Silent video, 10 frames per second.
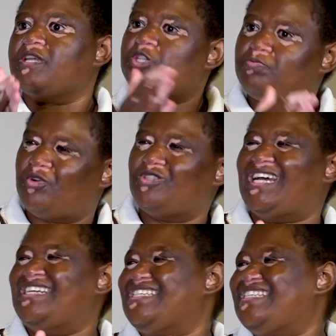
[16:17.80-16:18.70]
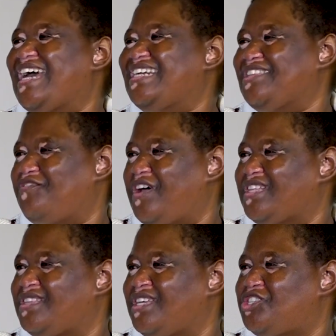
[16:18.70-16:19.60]
is sport understanding the
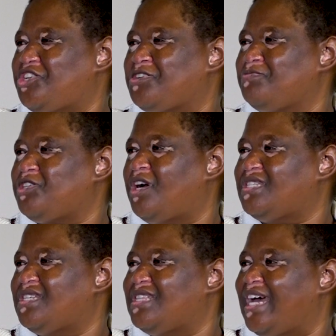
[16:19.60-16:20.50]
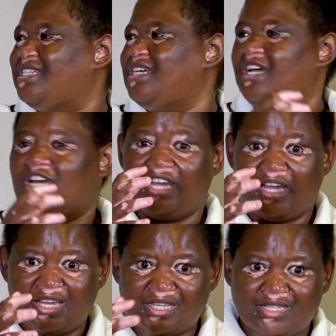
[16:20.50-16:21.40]
fact that there's circumstances that
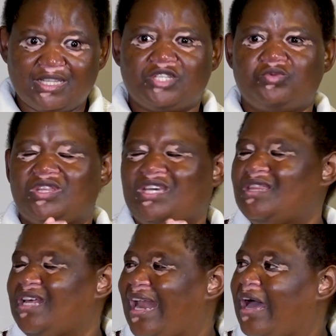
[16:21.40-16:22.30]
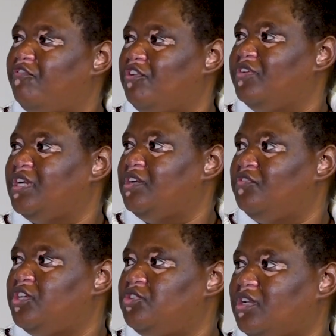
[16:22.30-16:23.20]
exist within the life of an
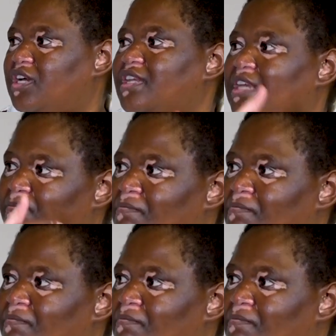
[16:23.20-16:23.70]
individual that